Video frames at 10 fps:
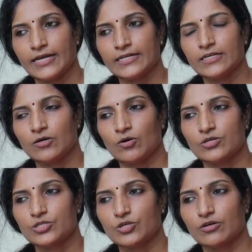And
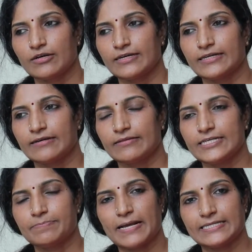also
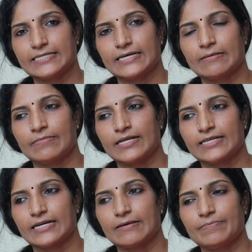this
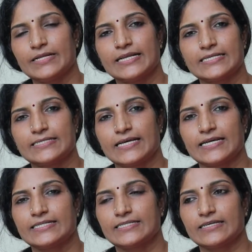Panchakarma therapy,
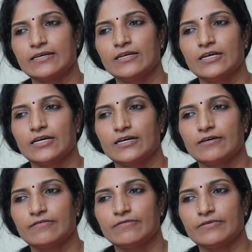Nasya, it's a
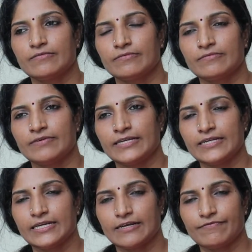
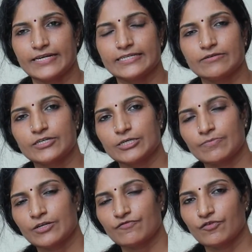very effective
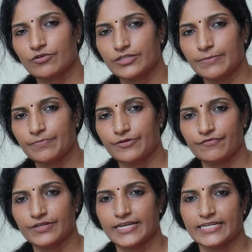treatment for the
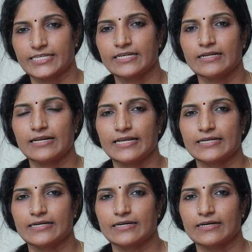purification,
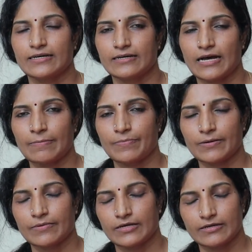like
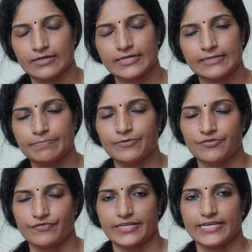upper heart
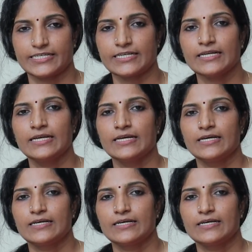purification.